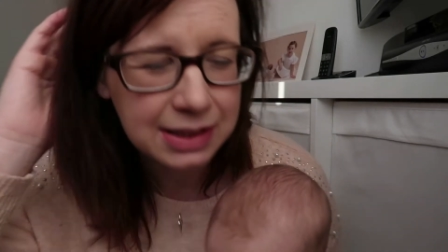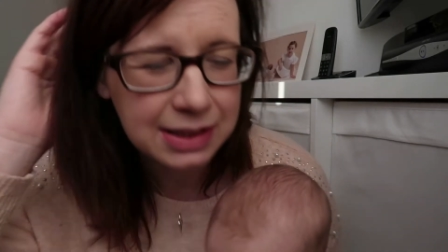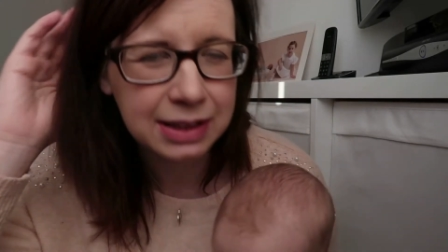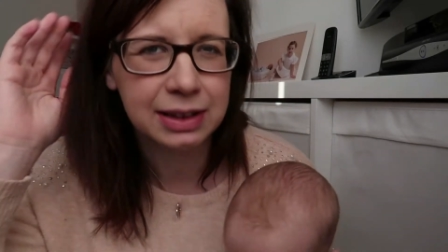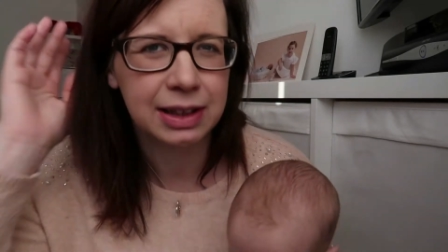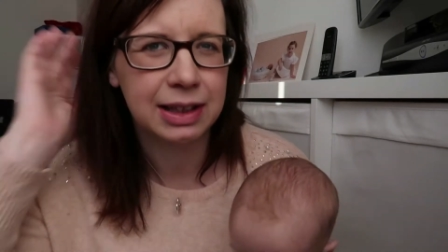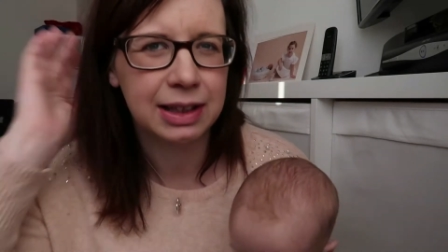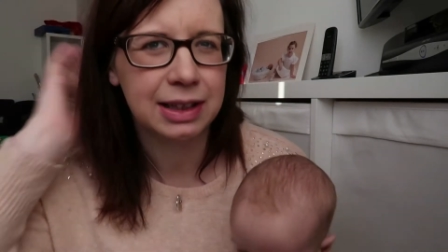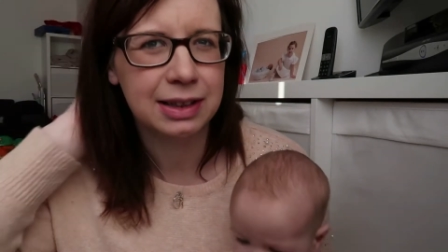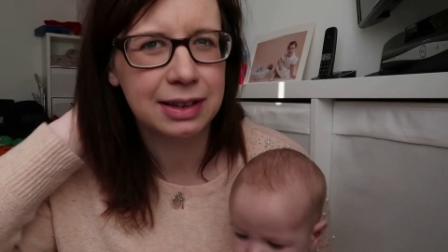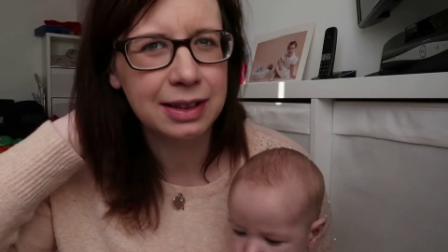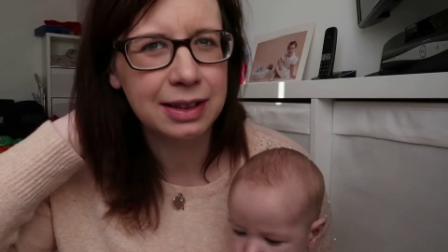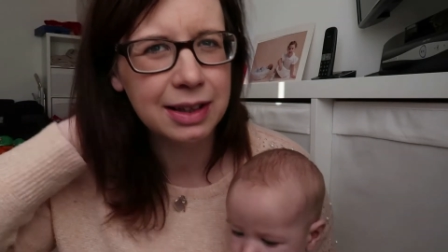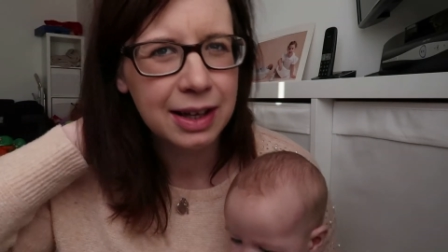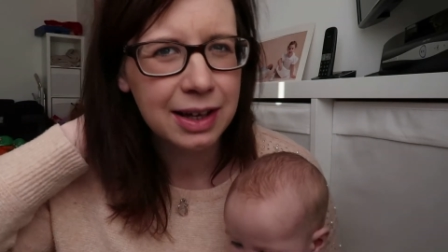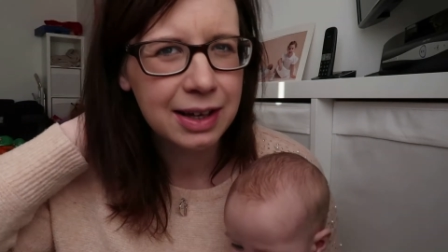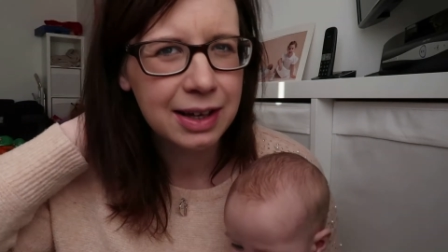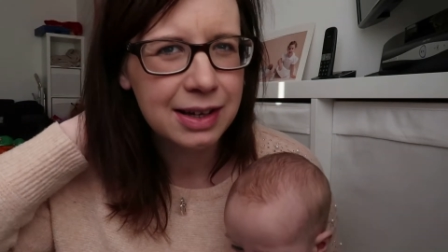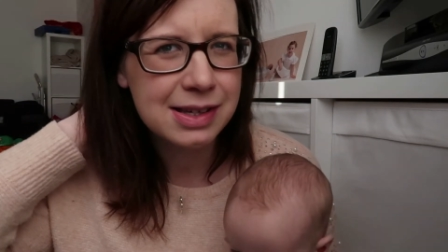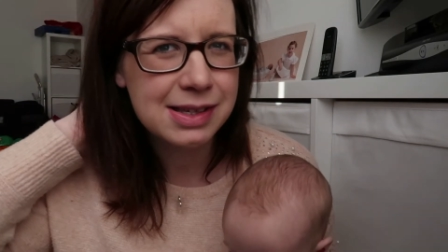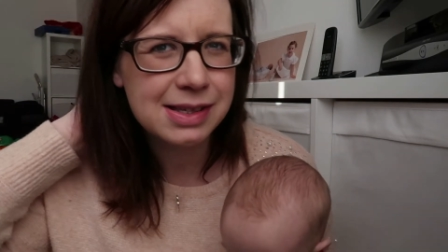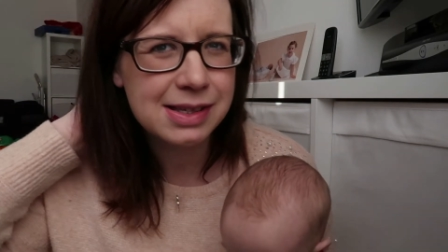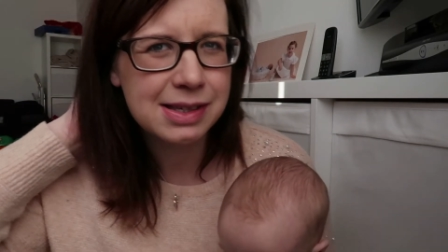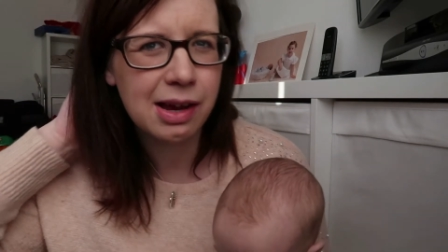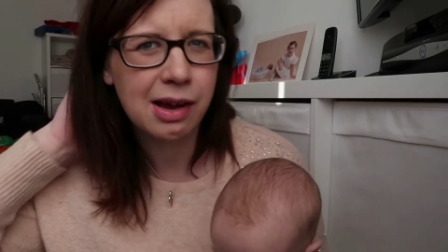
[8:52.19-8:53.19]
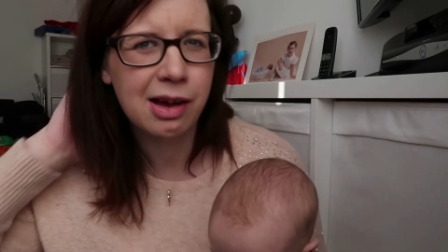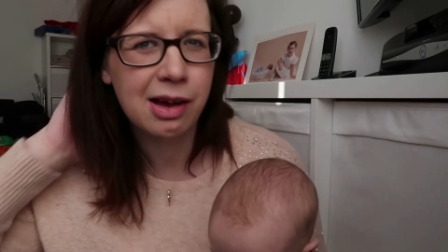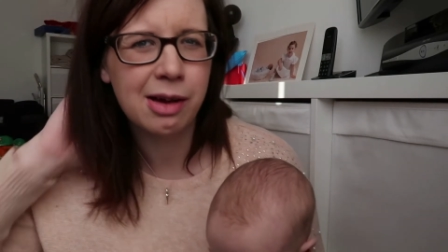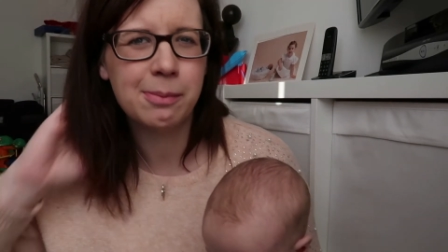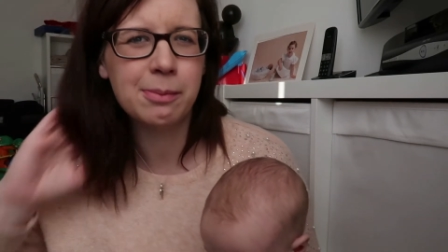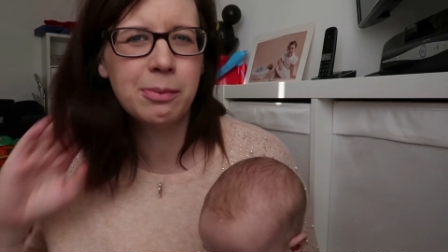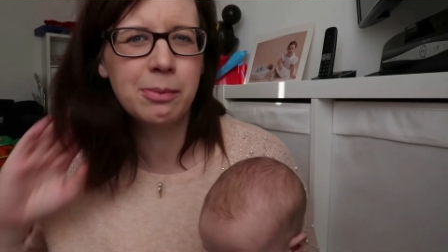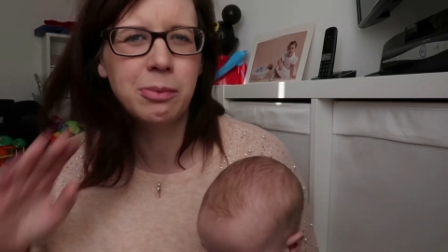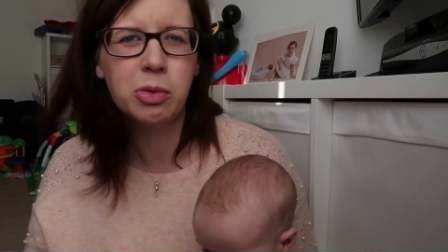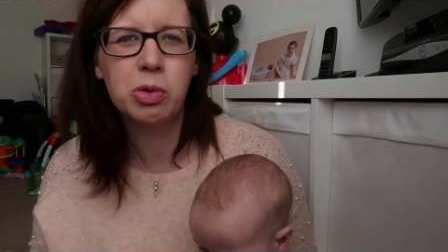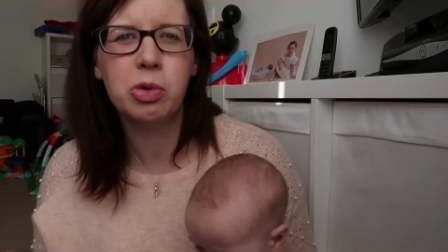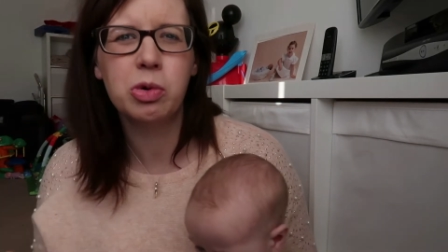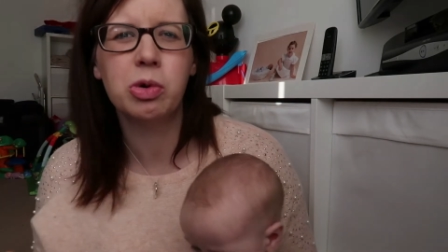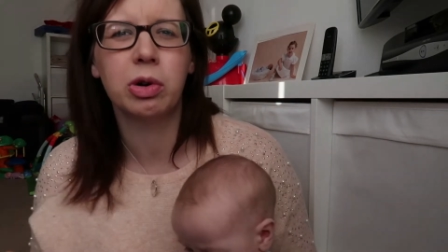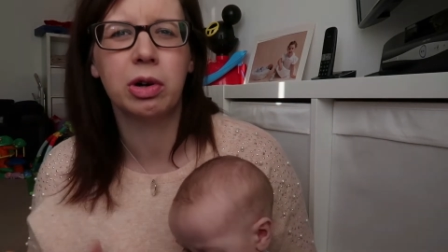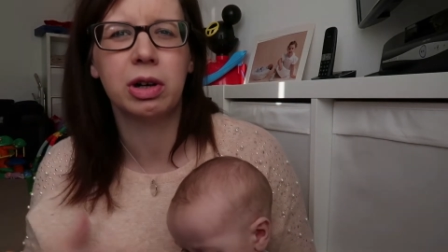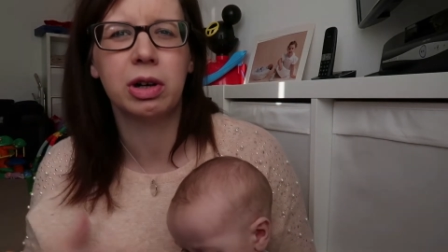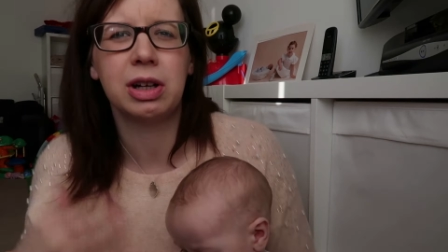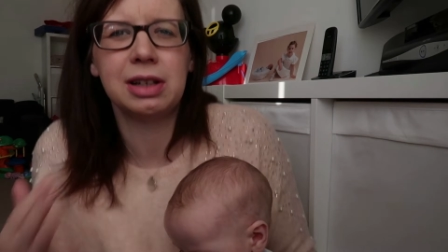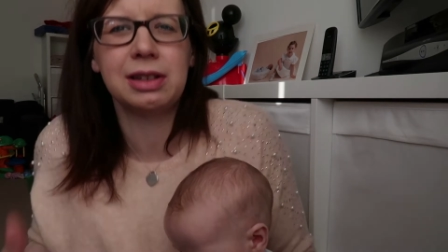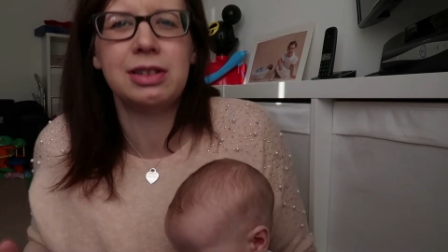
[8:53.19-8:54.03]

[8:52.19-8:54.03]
to like sit up more.